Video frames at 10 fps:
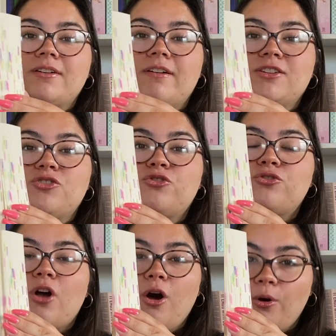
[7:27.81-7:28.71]

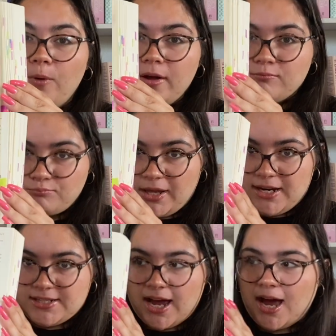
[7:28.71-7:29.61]
so many
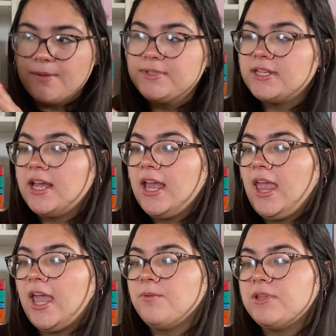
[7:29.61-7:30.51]
tabs,
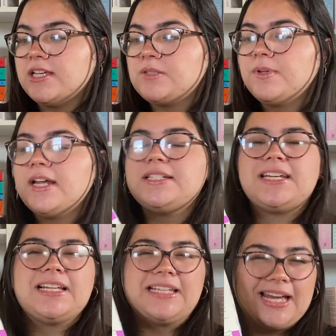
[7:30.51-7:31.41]
and with this one I did
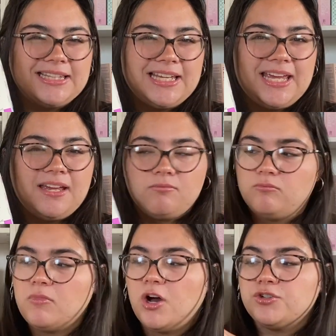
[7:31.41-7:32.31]
lightly
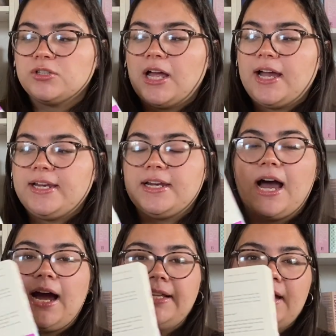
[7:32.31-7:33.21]
underline and
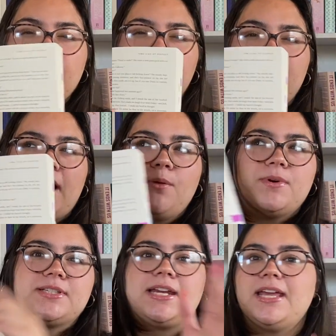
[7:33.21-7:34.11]
highlight, but I
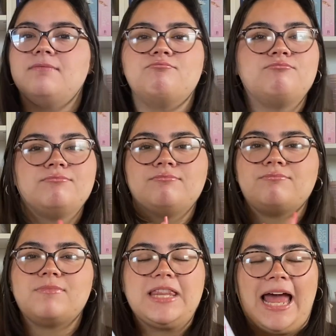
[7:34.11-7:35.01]
wasn't in
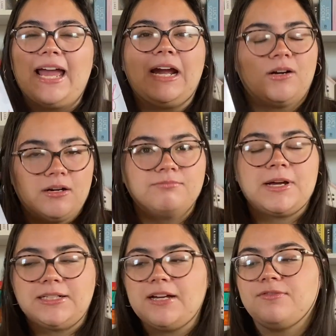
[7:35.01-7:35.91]
that era of my
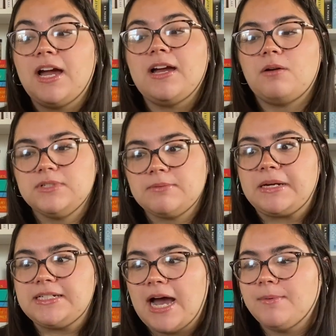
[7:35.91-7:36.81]
life yet. I was in my
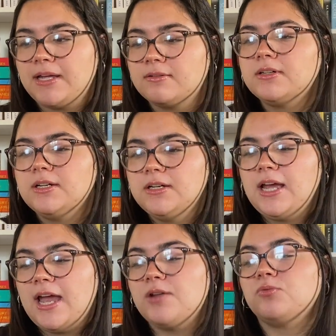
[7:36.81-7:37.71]
tabbing
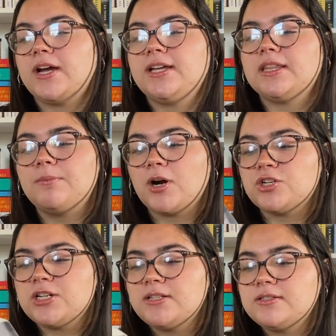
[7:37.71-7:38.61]
and writing in the
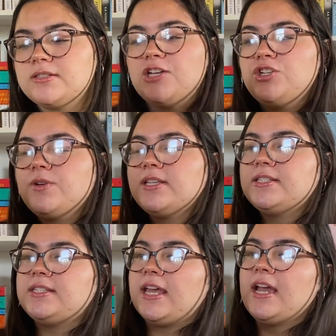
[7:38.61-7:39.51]
margins. As you can
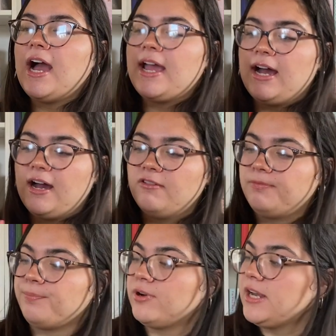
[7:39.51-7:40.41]
see, I have
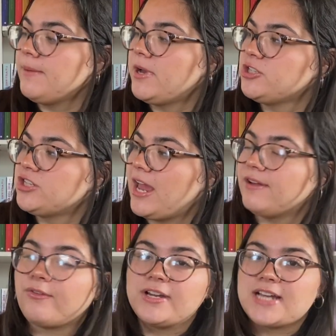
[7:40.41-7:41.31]
pretty much
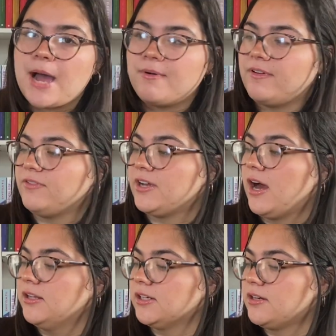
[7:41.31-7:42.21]
every tab of every
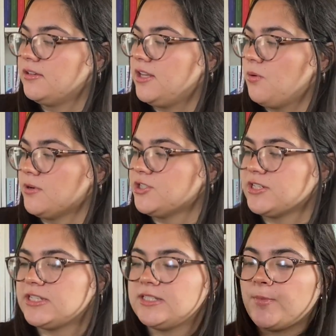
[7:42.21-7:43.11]
color. The orange
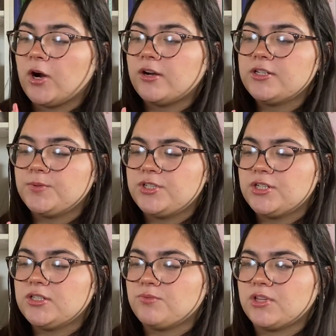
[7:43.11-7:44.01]
is sparse, which
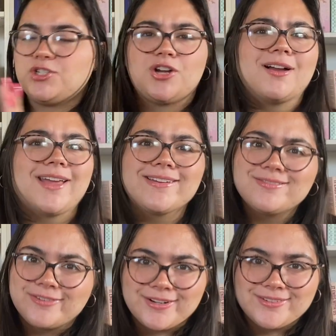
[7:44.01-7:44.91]
is really shocking
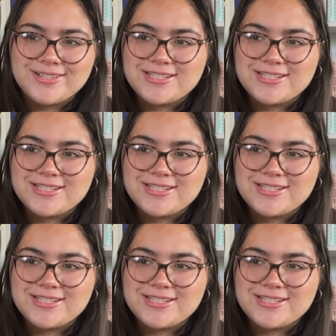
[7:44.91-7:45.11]
for the